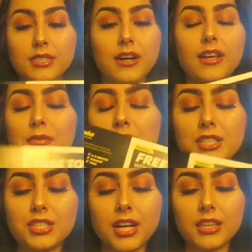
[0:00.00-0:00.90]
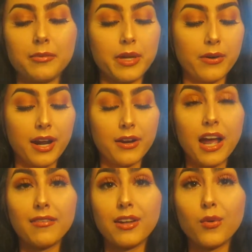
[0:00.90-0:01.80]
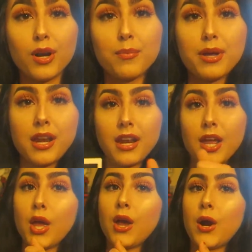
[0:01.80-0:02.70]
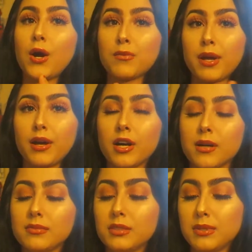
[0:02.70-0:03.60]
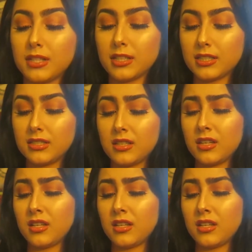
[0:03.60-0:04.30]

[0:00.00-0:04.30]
Sorry, we just checked them out and I have, I don't want to put it on my arms because